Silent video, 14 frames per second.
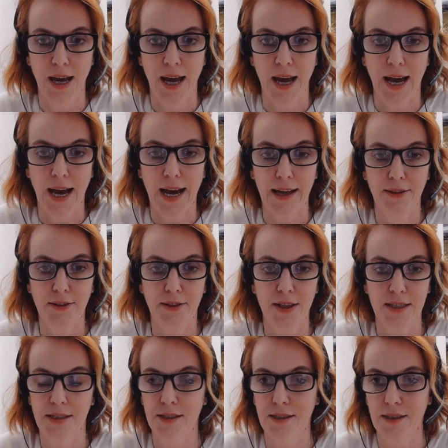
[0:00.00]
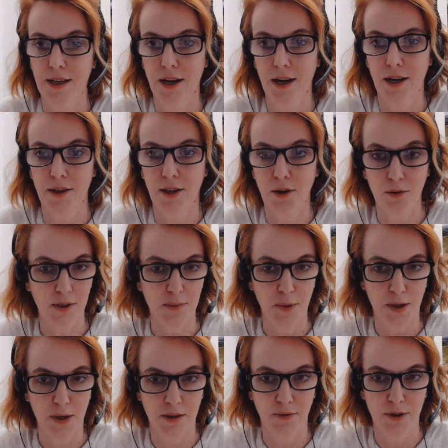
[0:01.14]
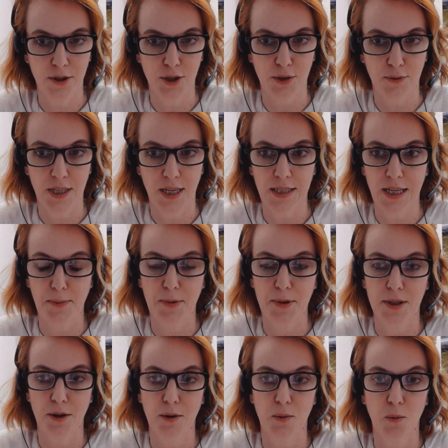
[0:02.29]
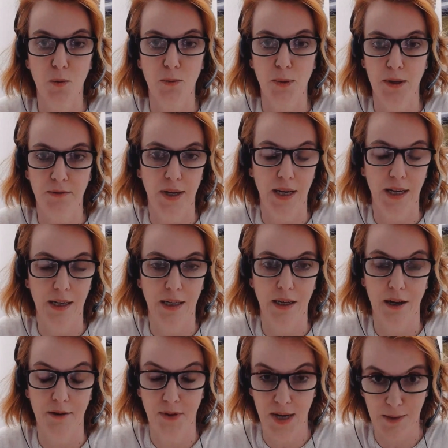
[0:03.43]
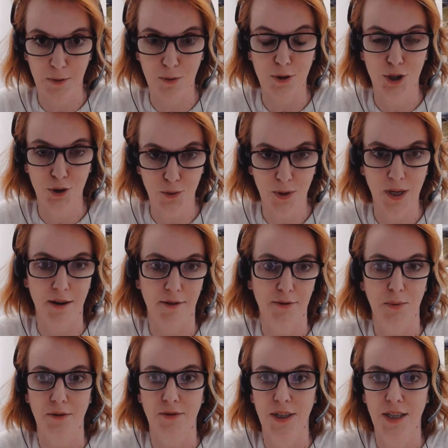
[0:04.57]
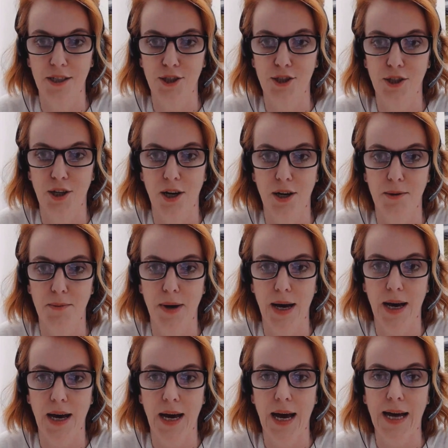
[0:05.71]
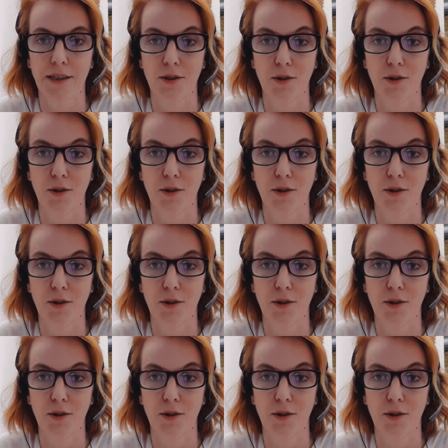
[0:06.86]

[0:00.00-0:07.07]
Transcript: And this, the on-demand version of today's episode will be available shortly after we finish, and an